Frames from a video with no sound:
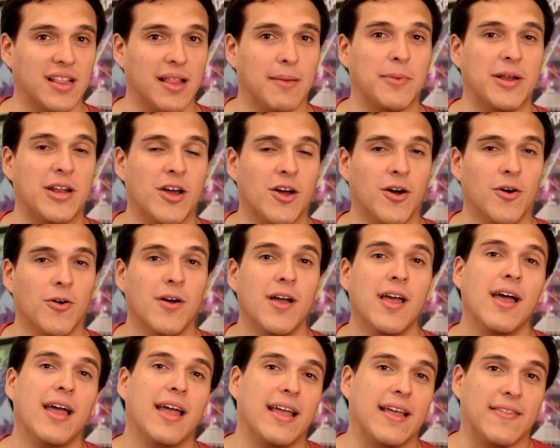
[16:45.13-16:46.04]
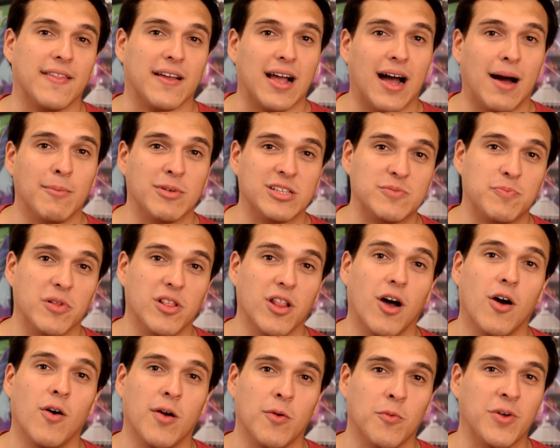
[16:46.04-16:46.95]
Let me know in the comments
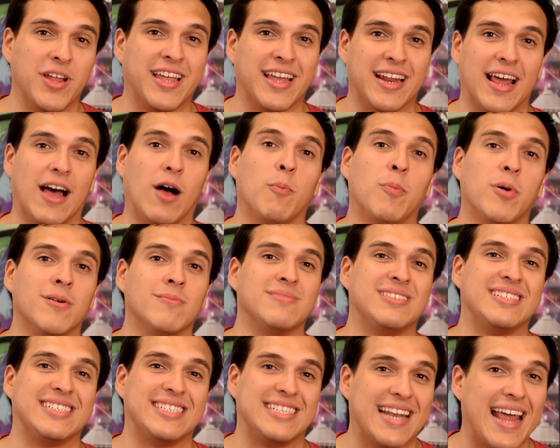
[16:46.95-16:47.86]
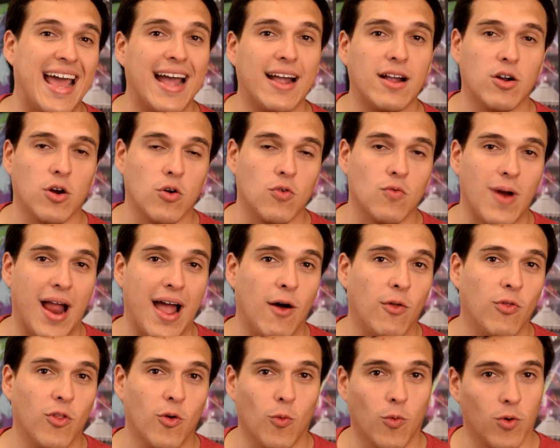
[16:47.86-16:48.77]
below, and we could help him snack
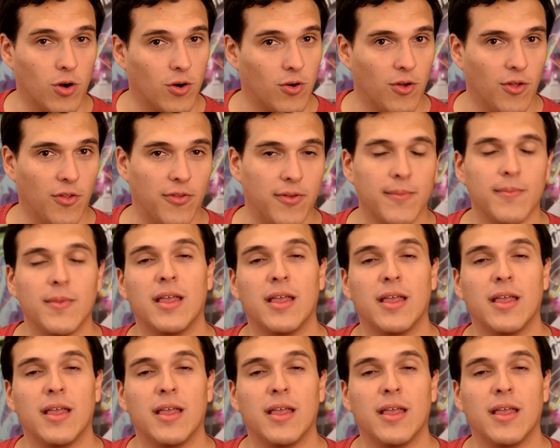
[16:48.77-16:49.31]
around the world.